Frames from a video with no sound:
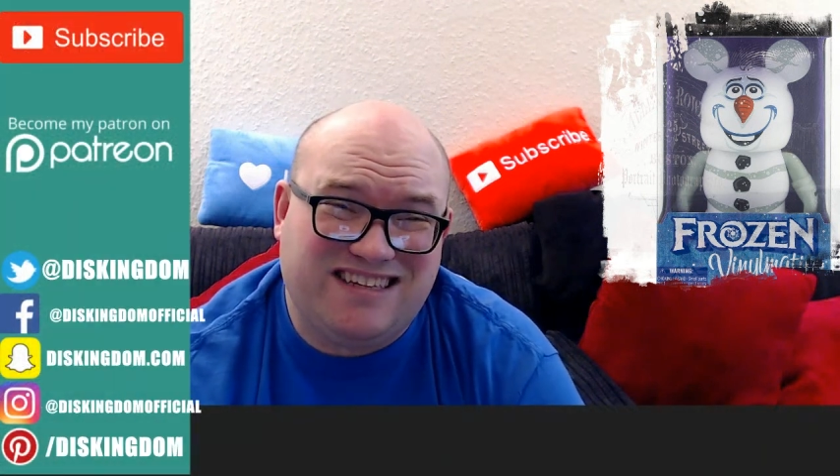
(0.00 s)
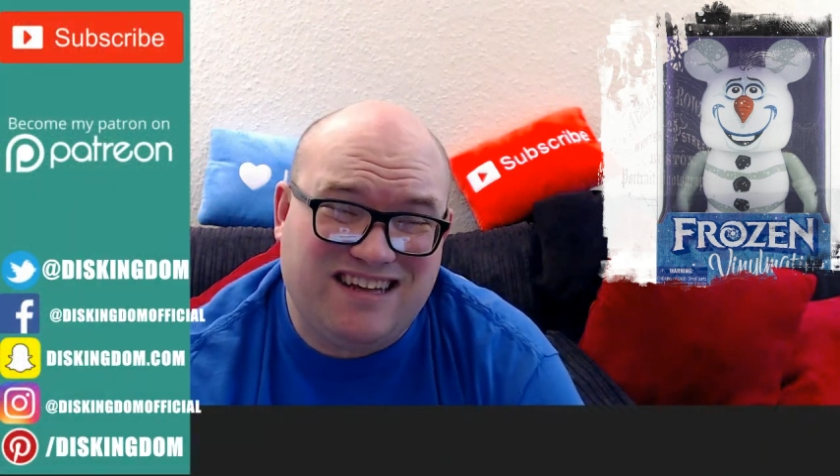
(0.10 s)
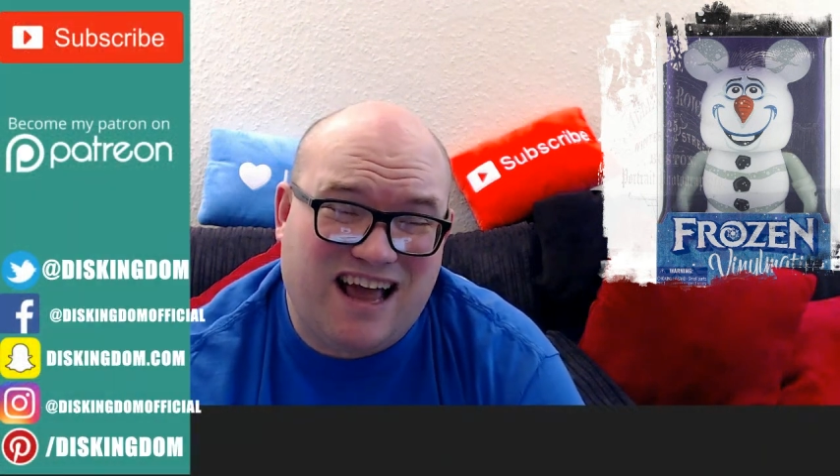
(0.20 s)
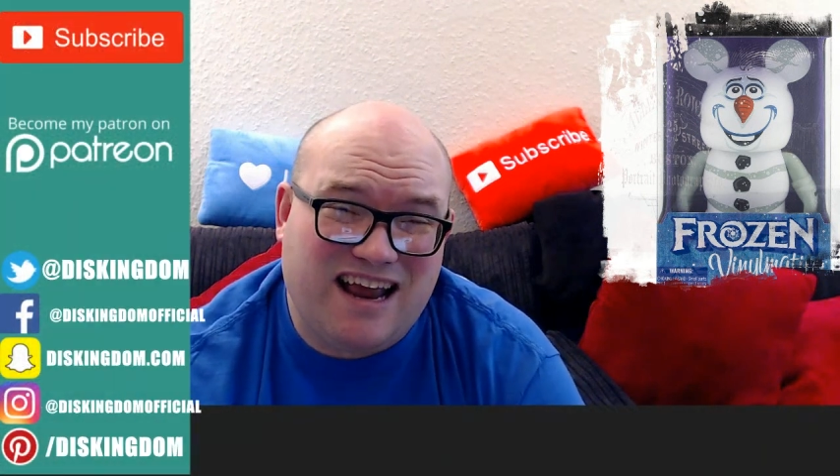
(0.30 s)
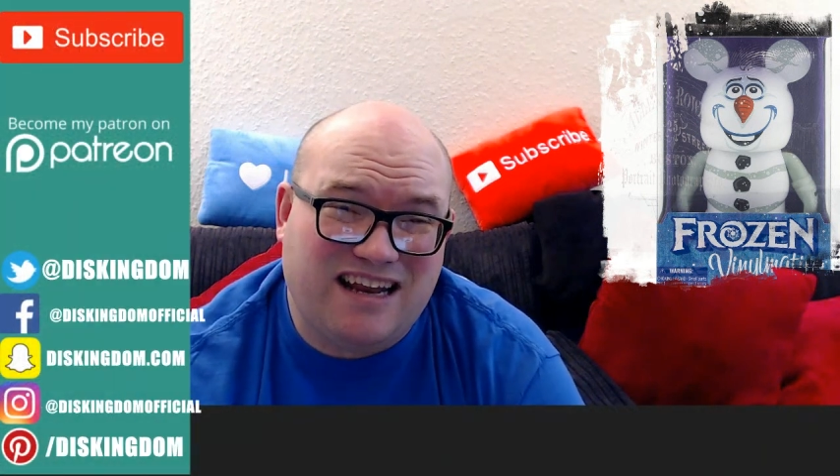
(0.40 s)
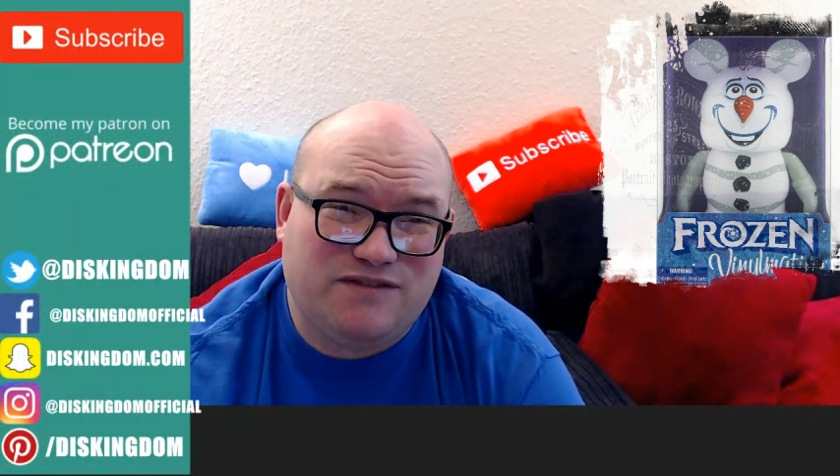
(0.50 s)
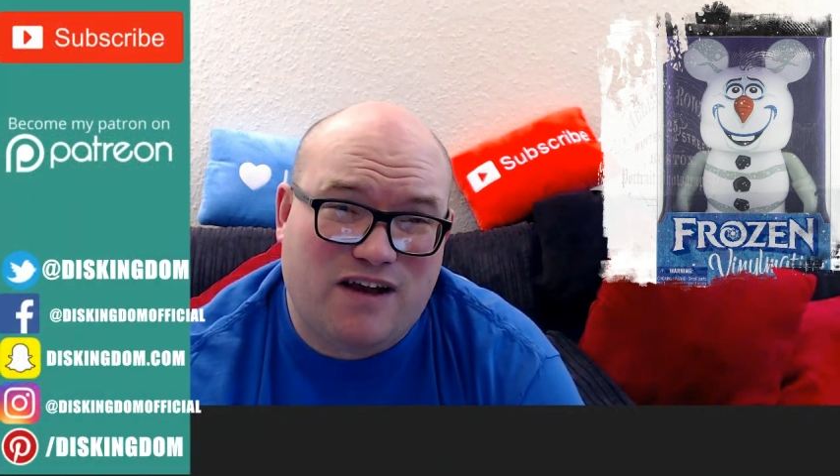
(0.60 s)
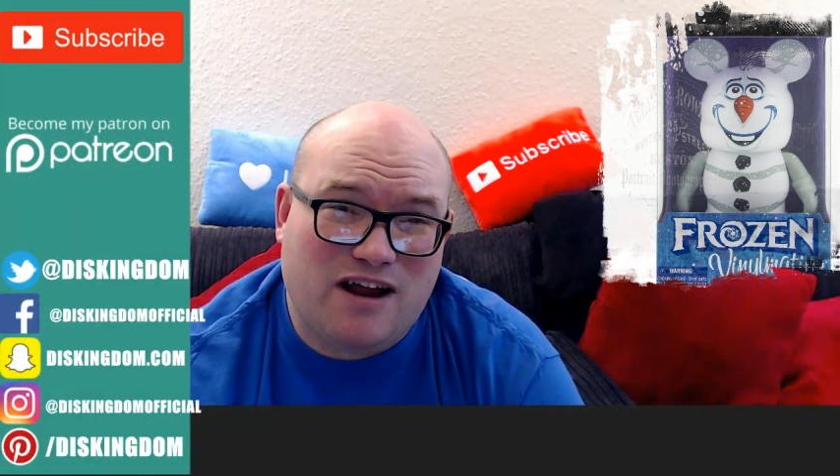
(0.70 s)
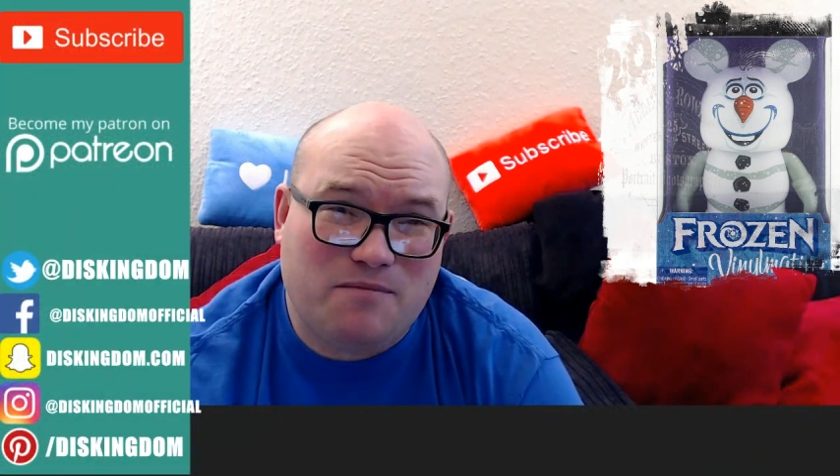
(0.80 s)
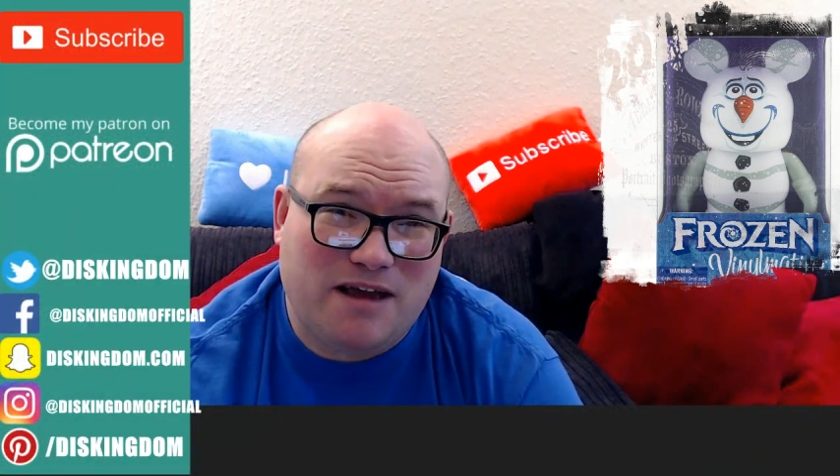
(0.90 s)
nine inch
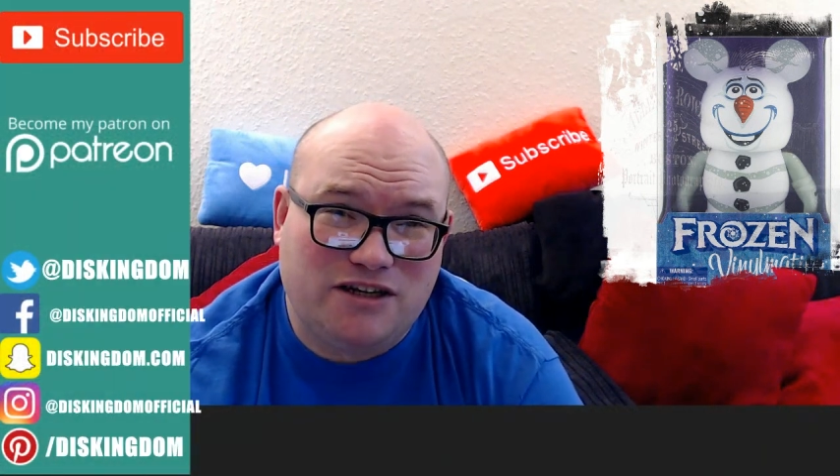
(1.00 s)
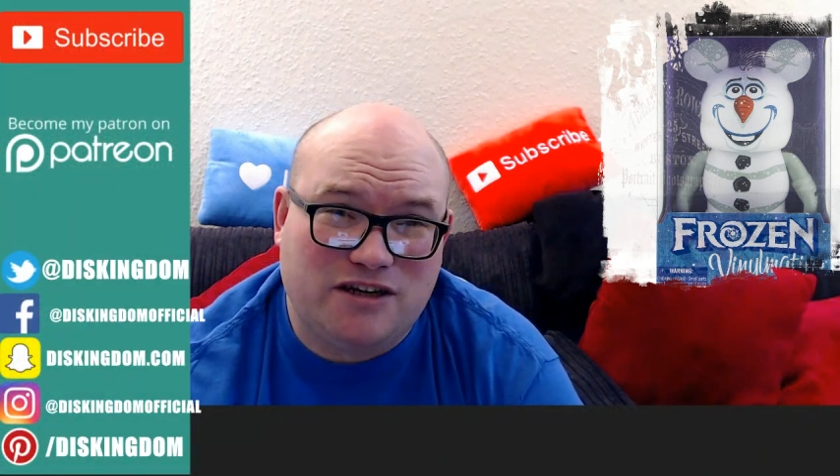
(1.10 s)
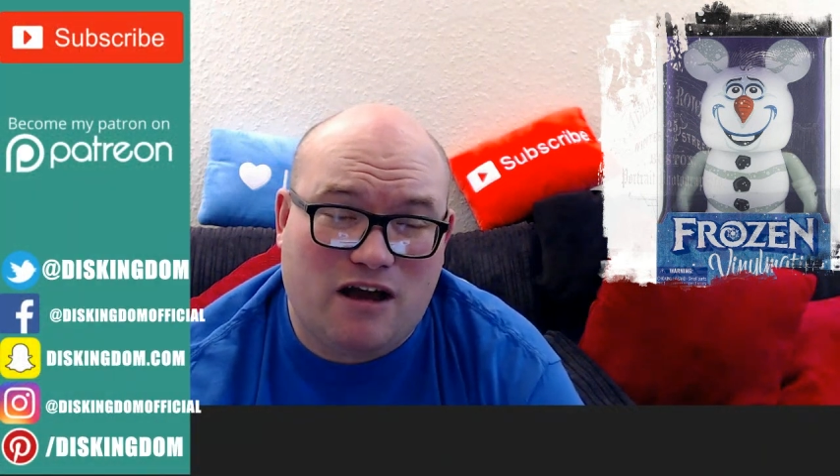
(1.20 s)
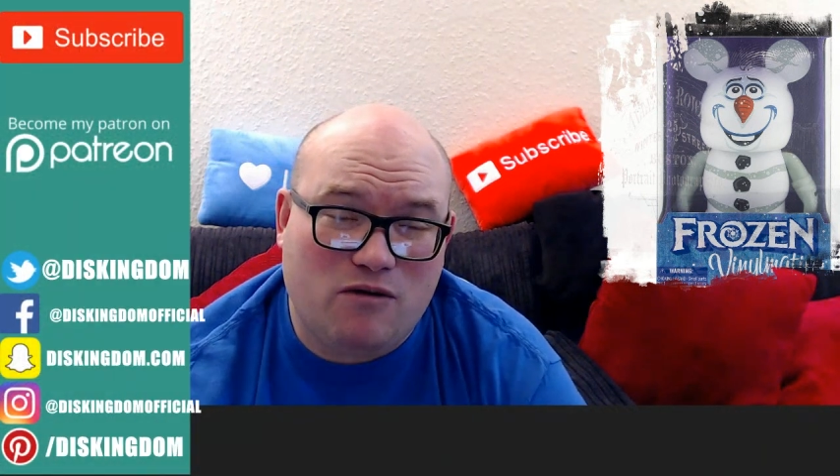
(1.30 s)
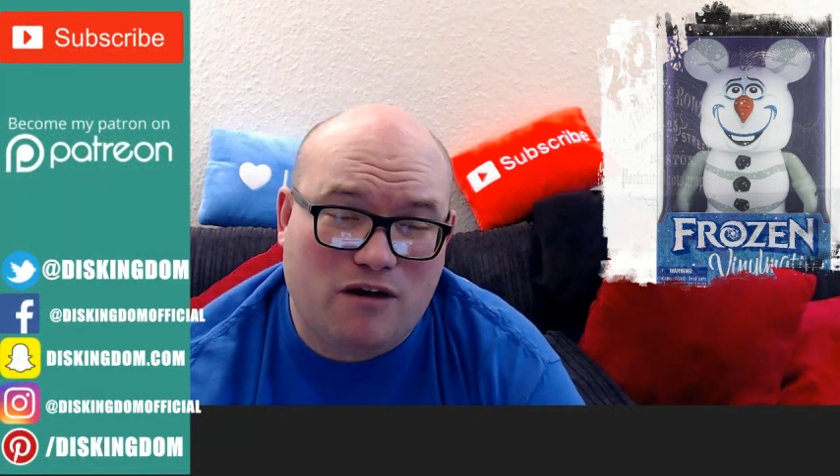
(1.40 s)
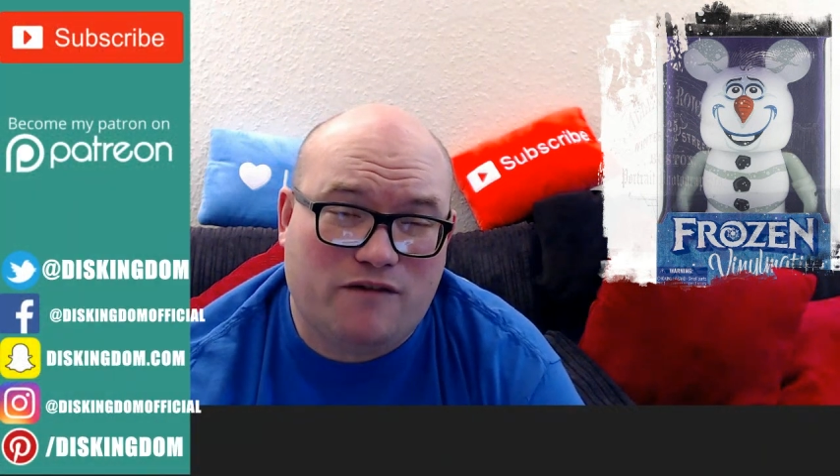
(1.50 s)
Vinylmation Olaf.